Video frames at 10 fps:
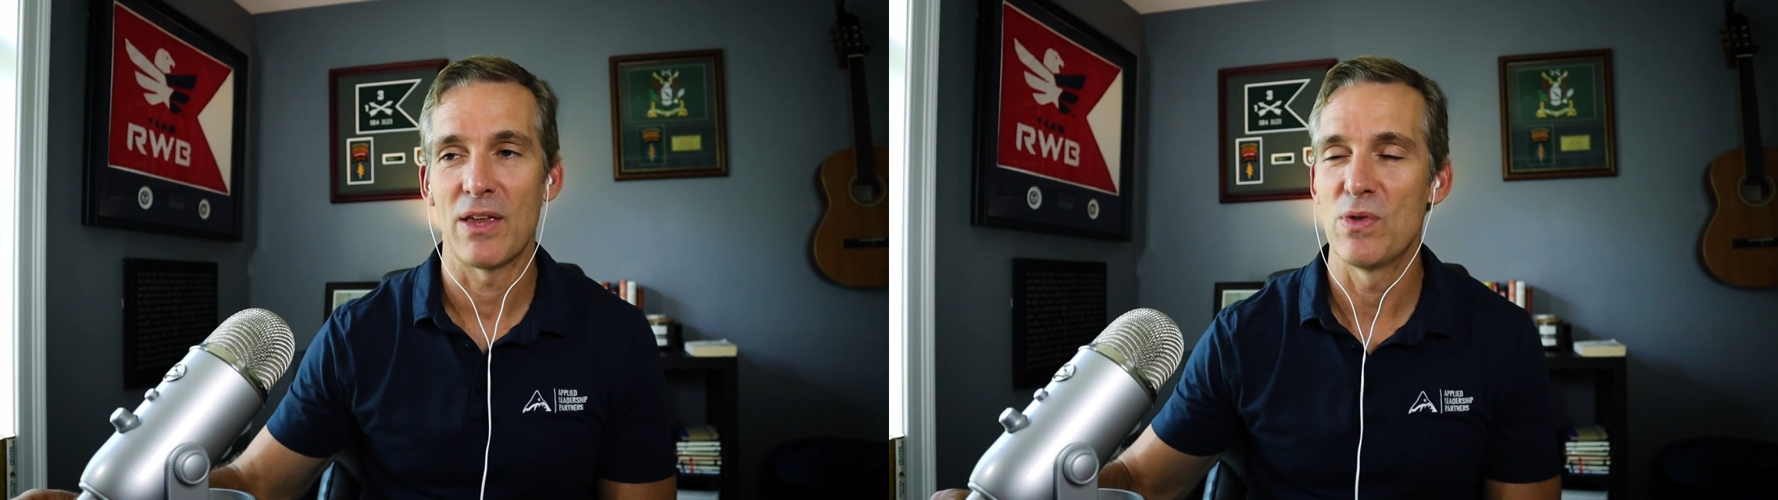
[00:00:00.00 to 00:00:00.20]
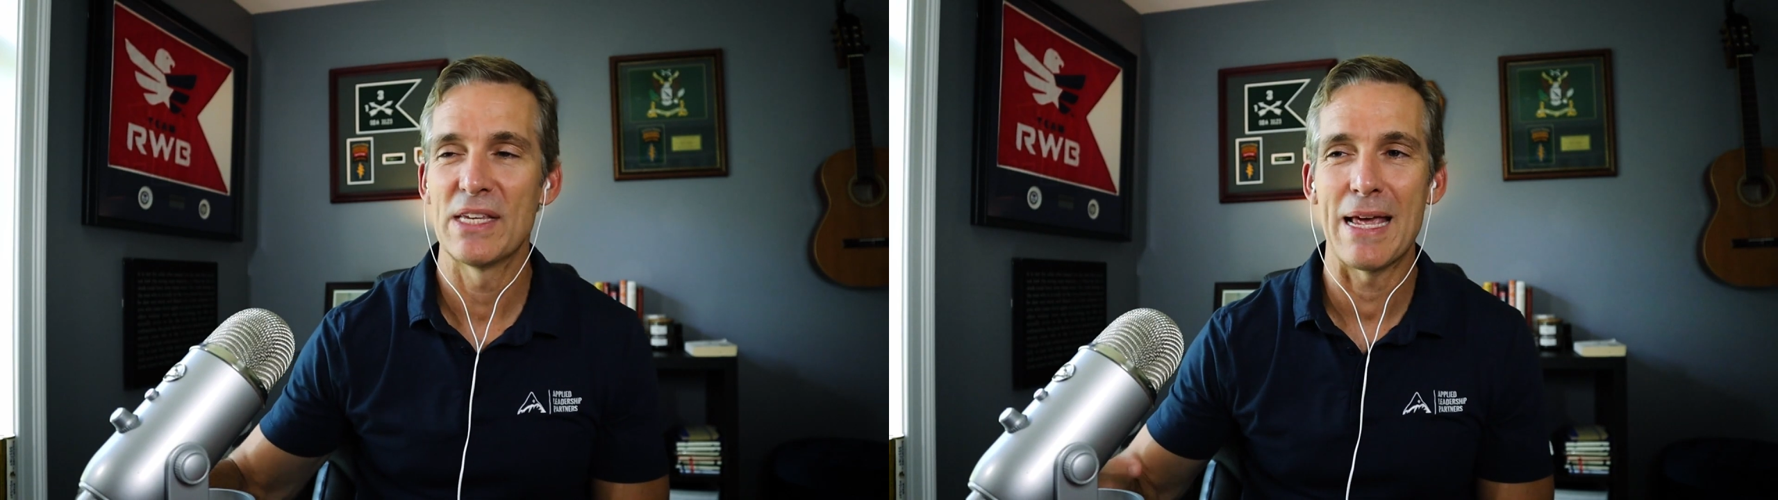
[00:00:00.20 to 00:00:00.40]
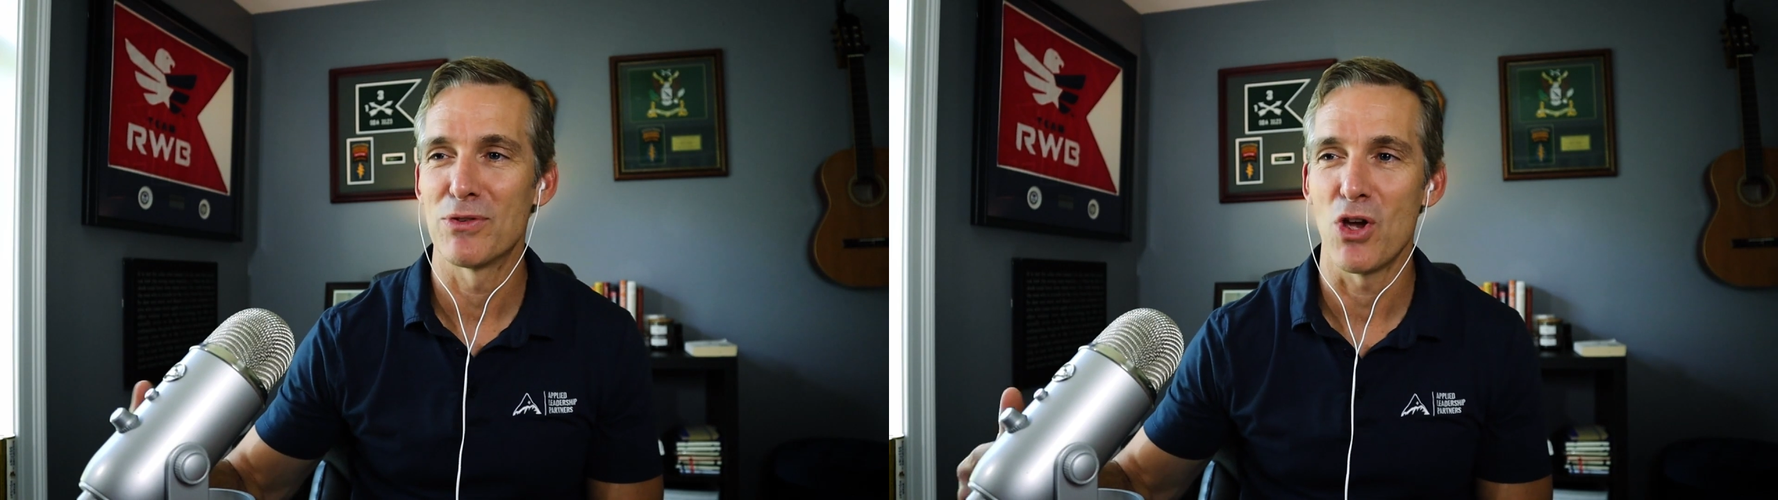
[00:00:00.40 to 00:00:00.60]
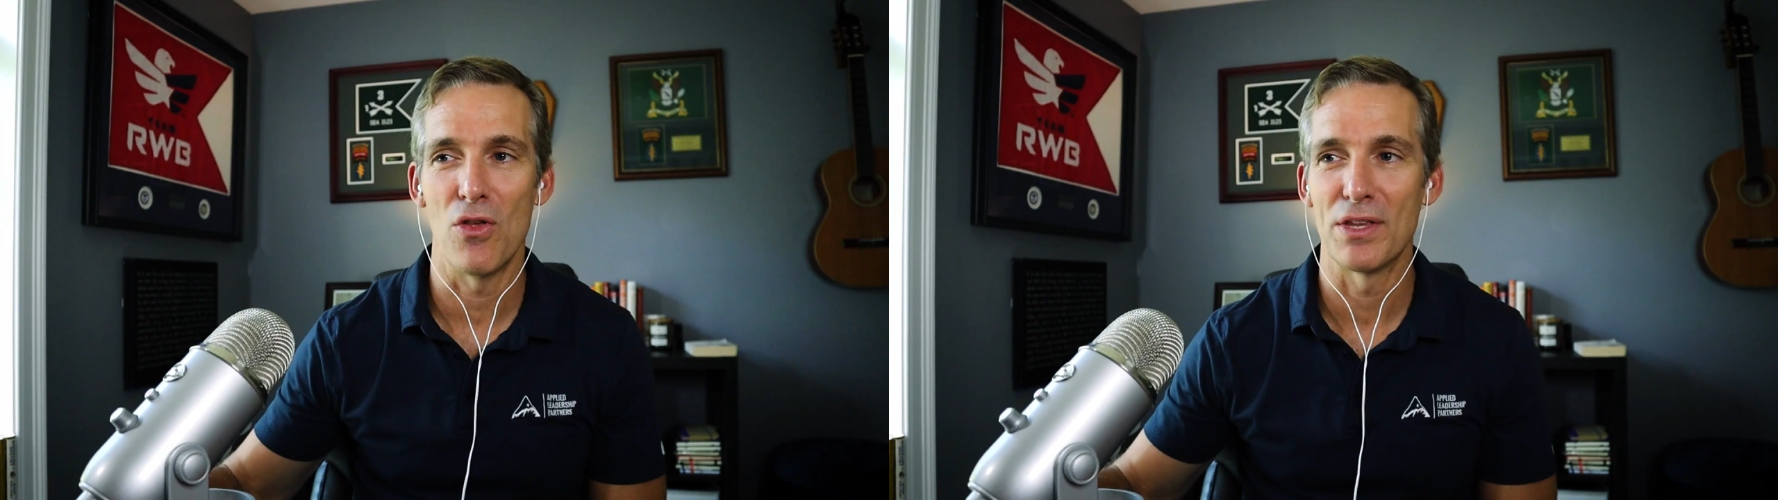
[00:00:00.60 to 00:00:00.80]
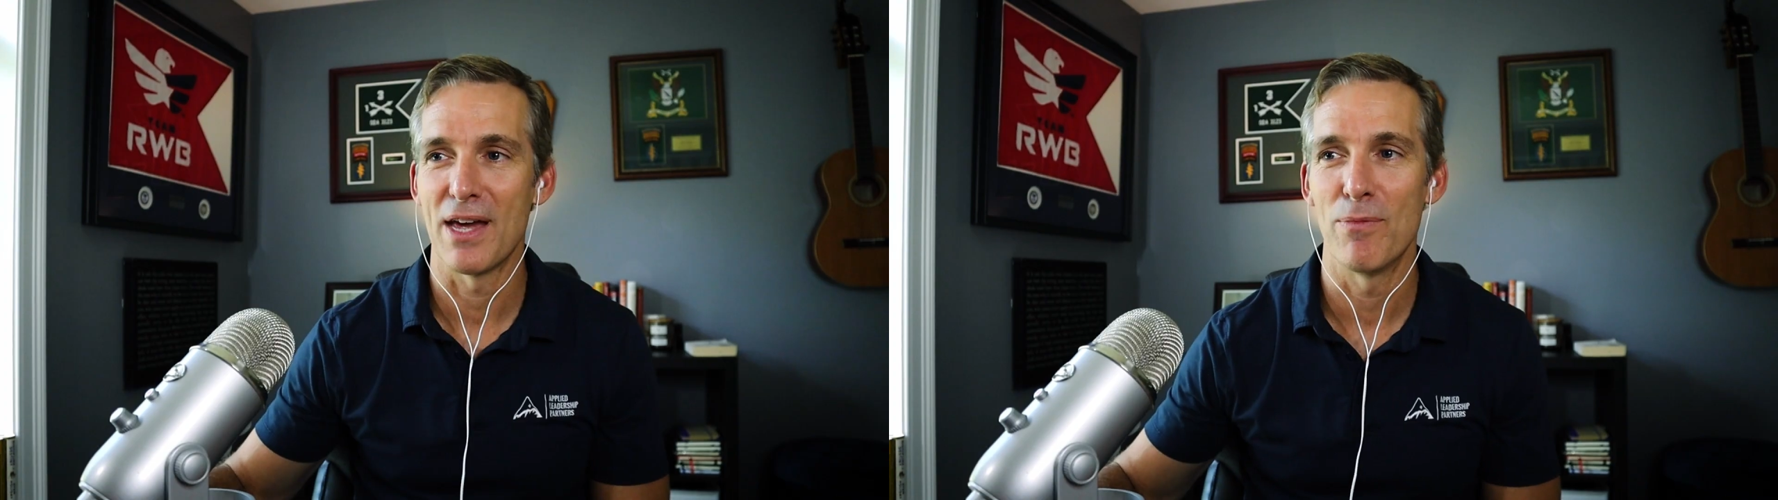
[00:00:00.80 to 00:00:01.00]
this happens all
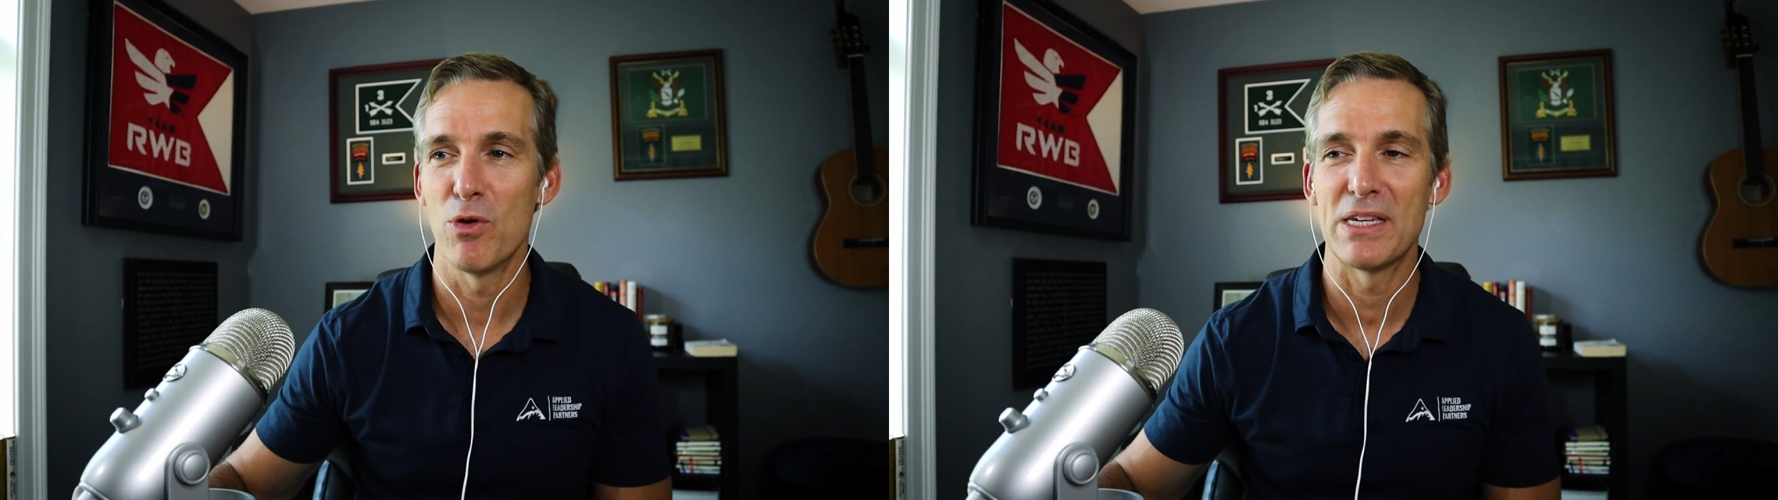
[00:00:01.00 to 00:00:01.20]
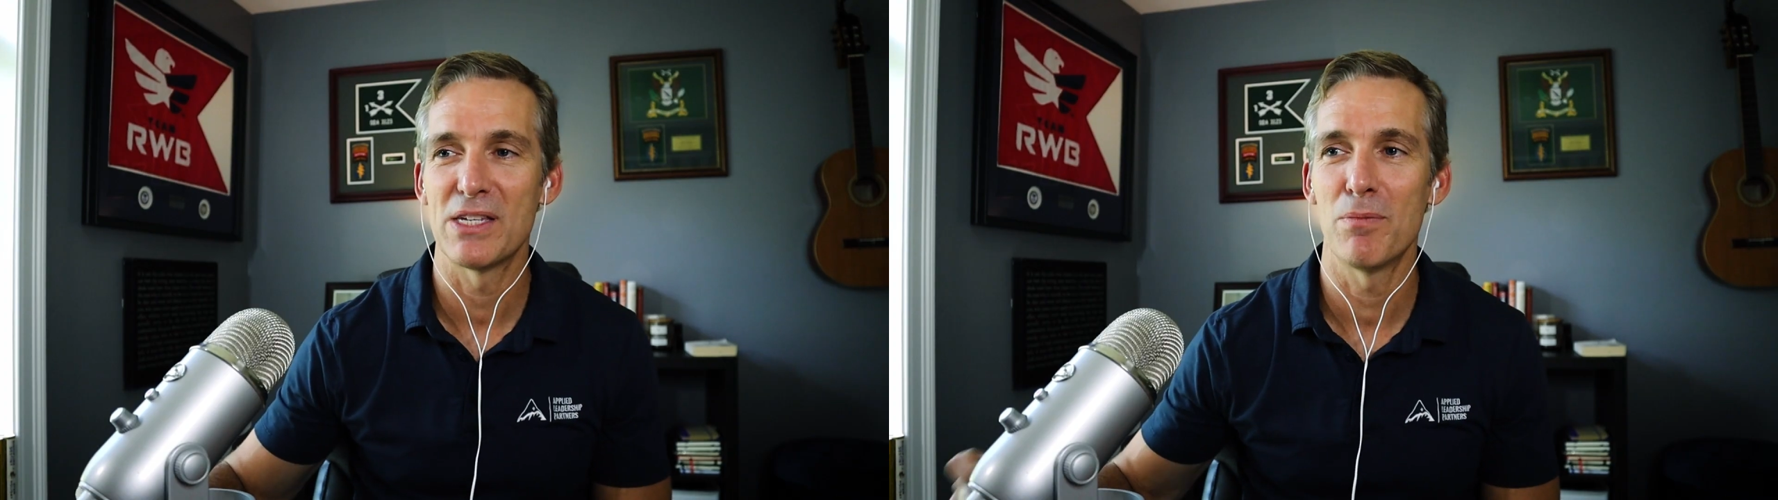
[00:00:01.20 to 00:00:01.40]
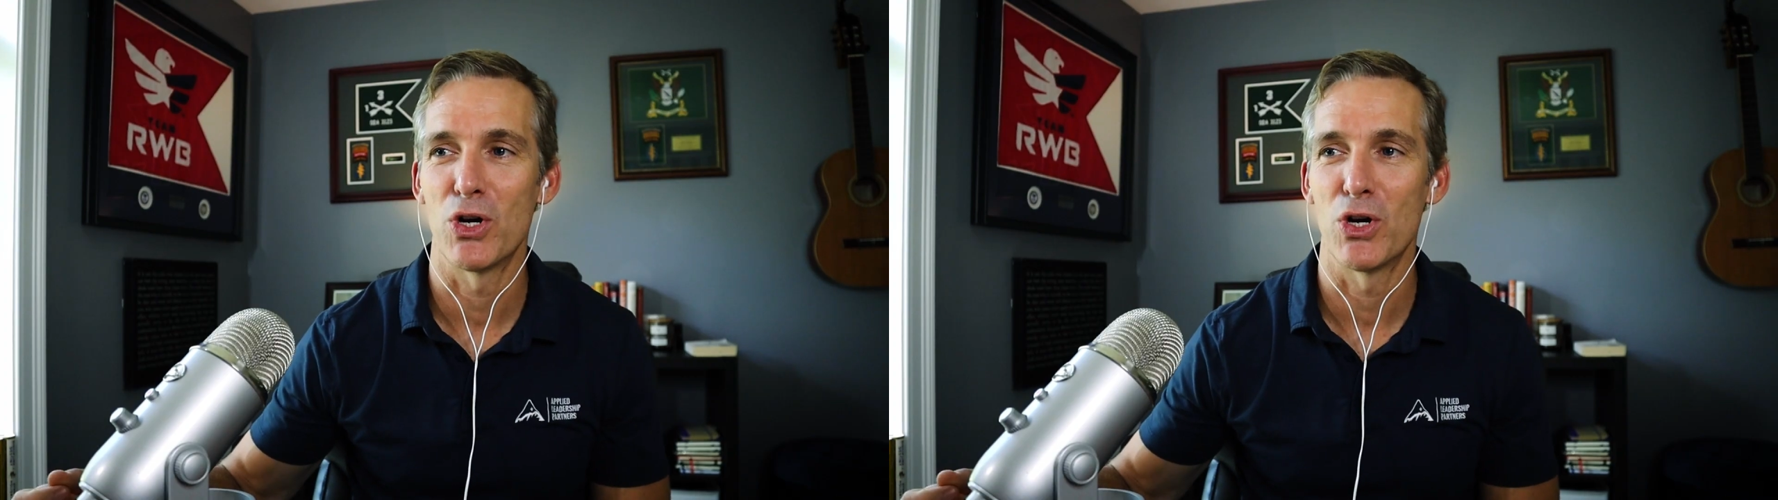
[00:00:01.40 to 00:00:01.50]
the time. There'll be some